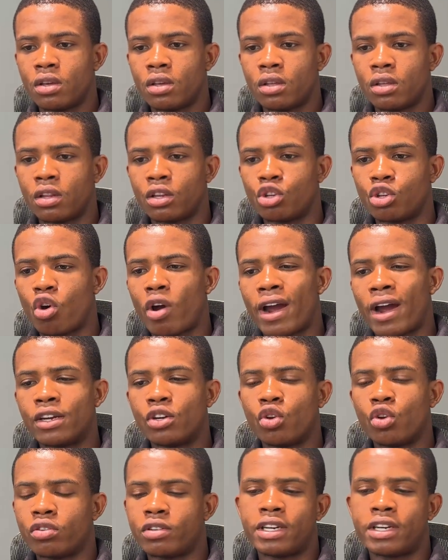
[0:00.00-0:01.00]

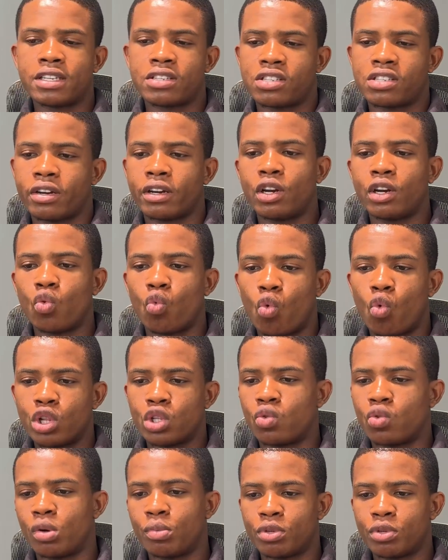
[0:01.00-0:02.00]
Not necessarily
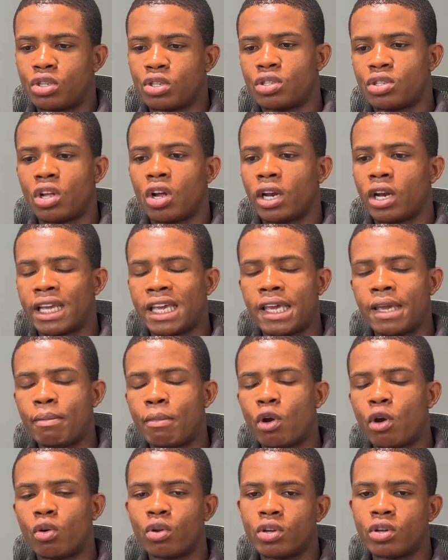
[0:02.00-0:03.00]
one-to-one, because it's not an
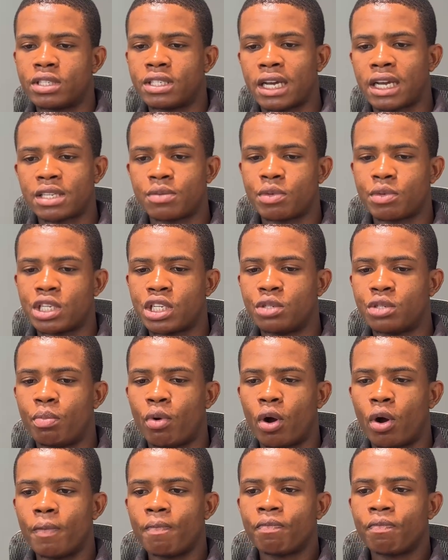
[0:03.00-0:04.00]
email or a text message,
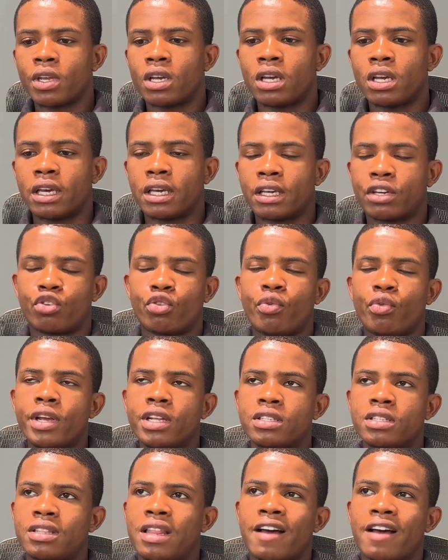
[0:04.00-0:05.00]
but it
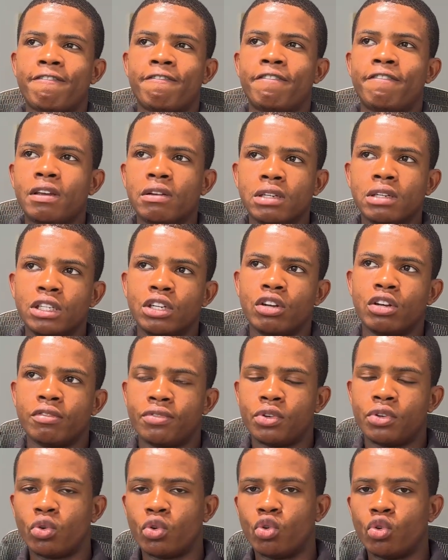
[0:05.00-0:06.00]
creates that feeling of,
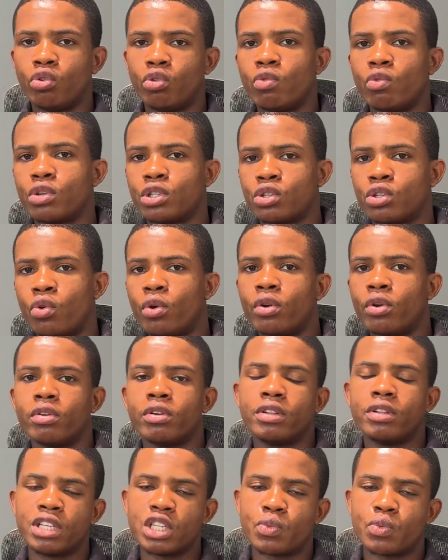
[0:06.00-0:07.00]
knowing what's going on
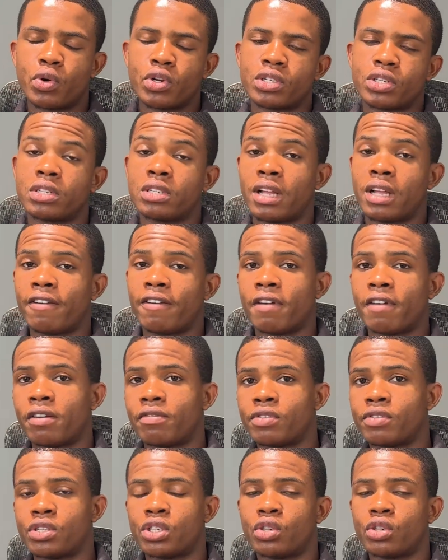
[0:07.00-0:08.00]
in this person's life
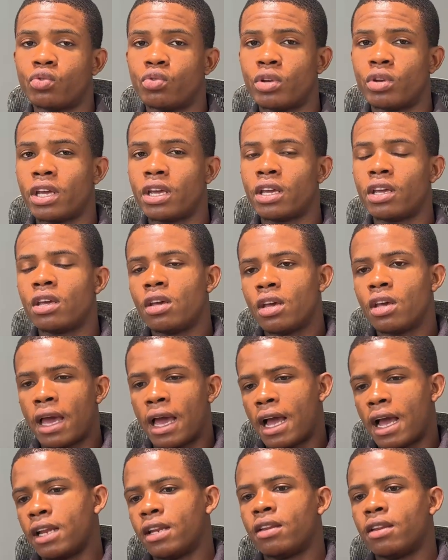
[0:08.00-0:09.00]
every single day.
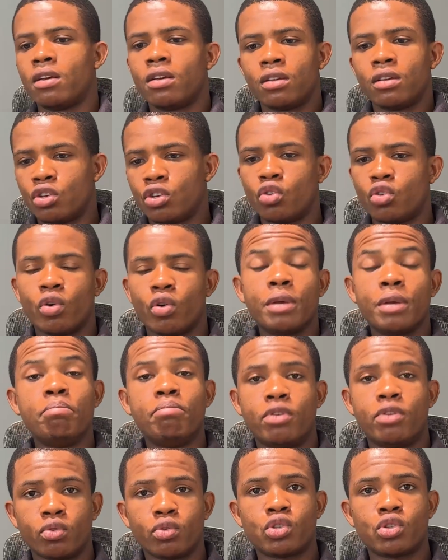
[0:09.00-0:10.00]
And, it
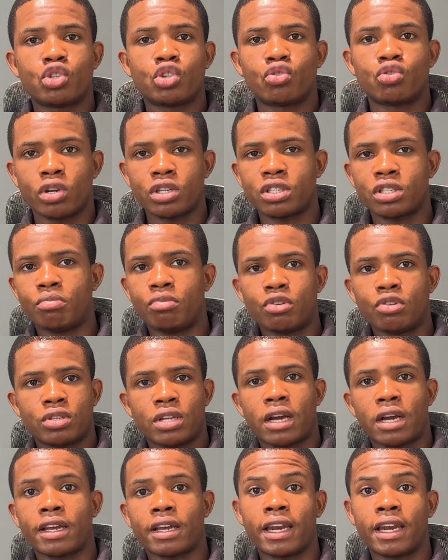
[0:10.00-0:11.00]
builds trust, it builds
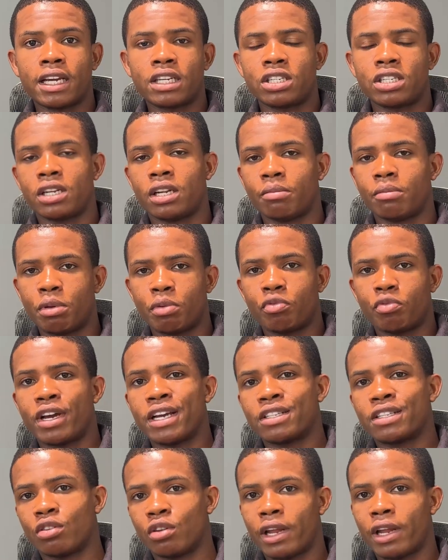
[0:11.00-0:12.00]
that connection, and people get
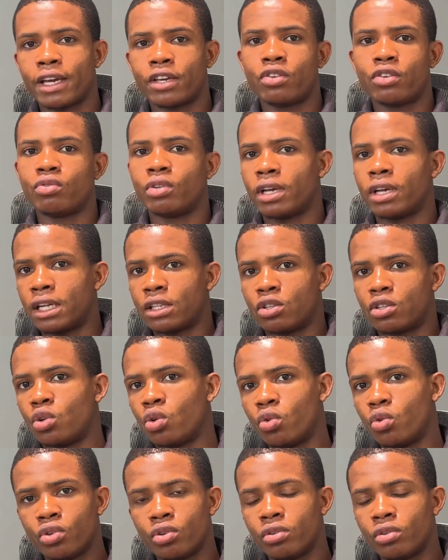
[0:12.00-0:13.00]
to like you, they get to know
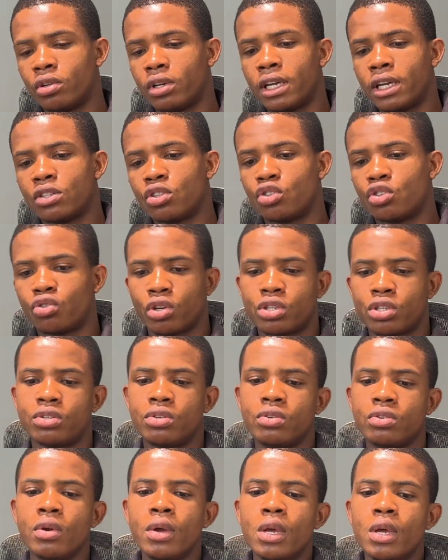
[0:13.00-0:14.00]
you, they get to trust you.
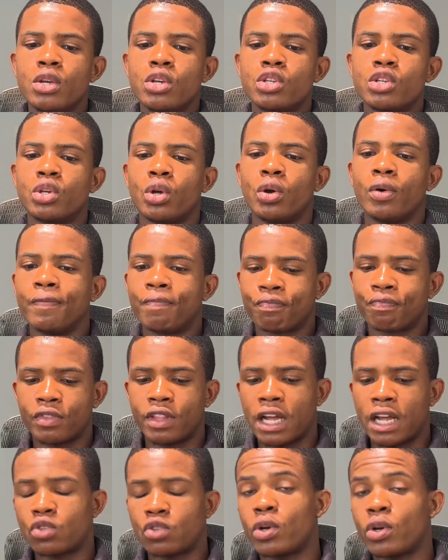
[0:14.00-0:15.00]
So
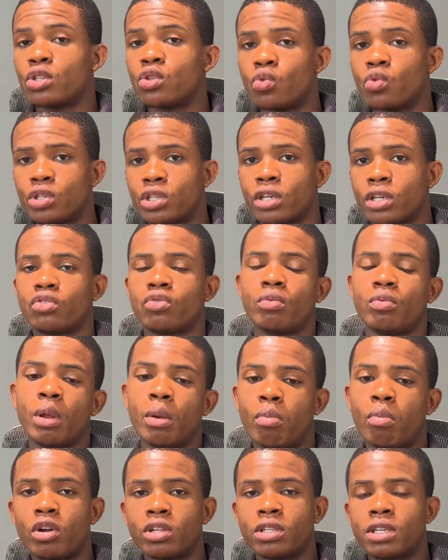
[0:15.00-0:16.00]
that's why stories are extremely
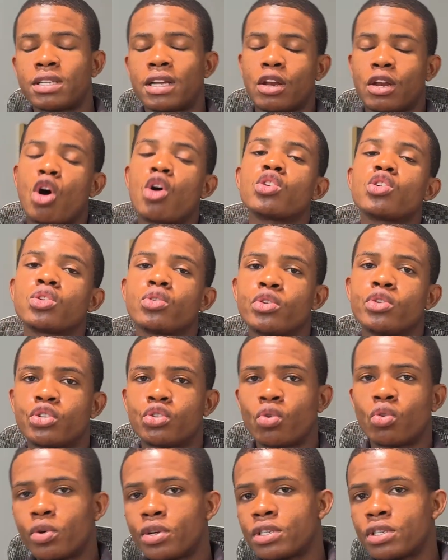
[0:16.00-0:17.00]
important. And also the
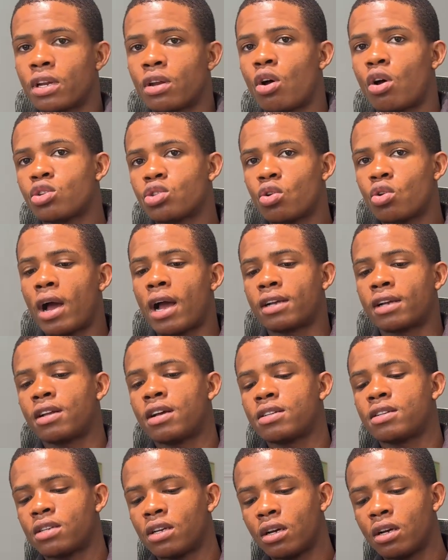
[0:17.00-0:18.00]
stories can also act
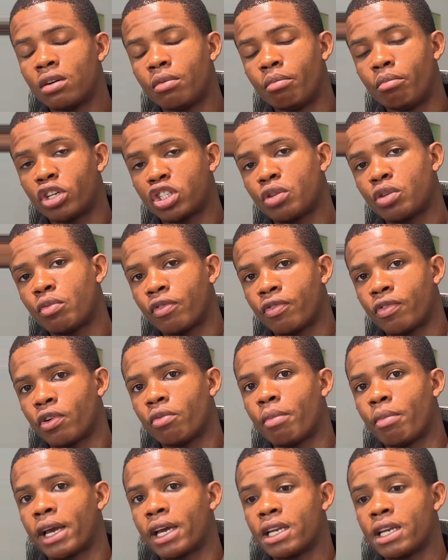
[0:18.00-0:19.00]
as a bottom of funnel
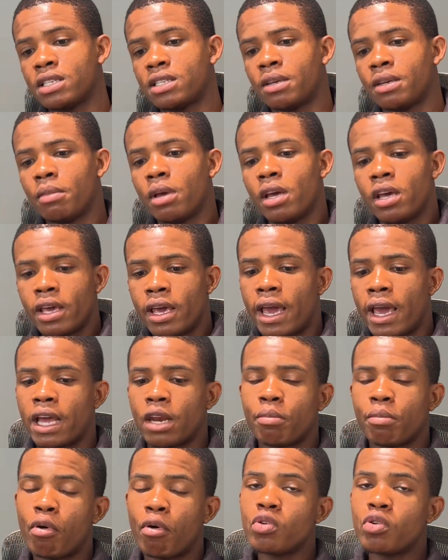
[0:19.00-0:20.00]
mechanism,
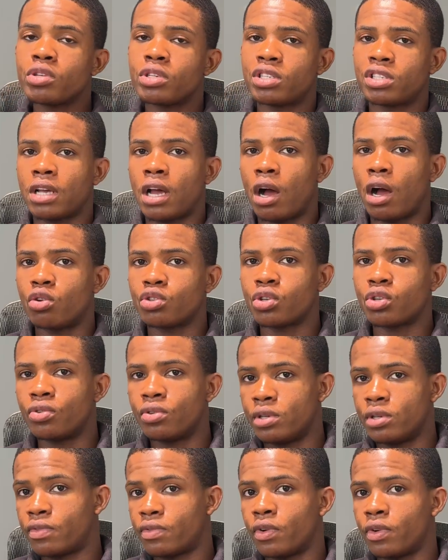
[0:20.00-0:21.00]
and posts are also
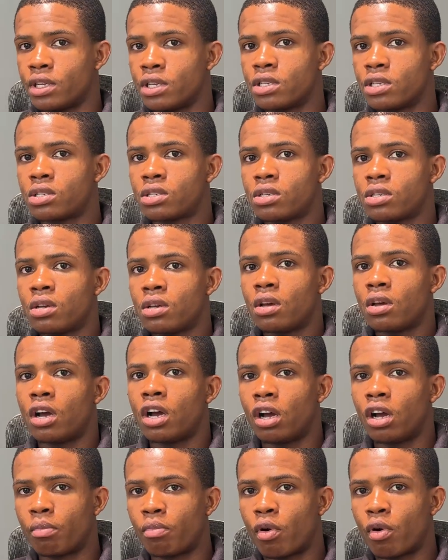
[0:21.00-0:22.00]
used for this
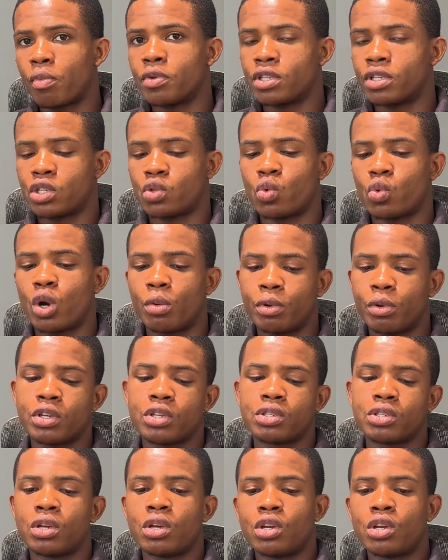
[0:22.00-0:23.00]
purpose as well,
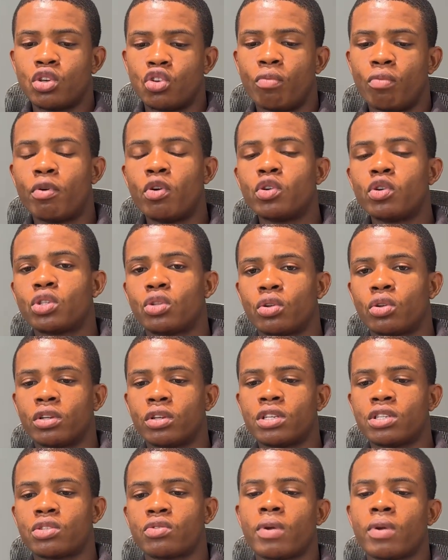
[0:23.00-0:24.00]
because your post on
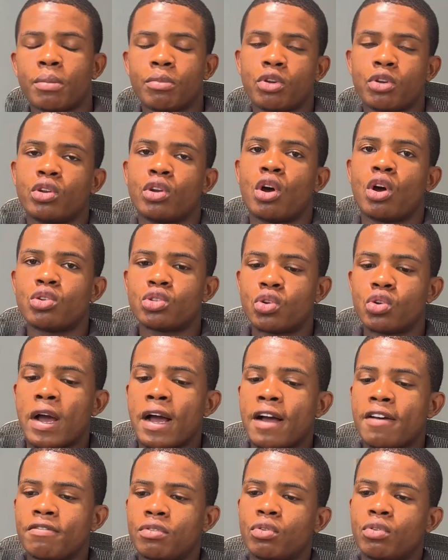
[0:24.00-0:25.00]
Instagram, you can also
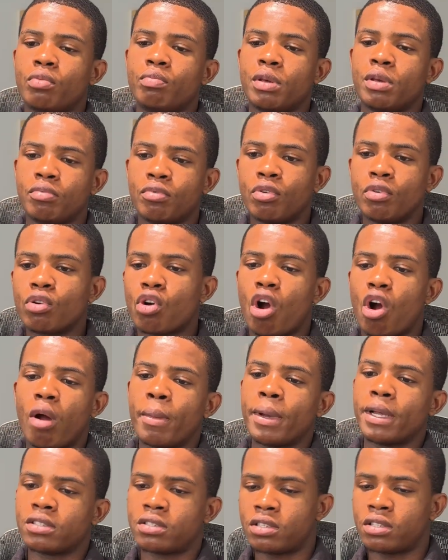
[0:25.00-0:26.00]
have, people comment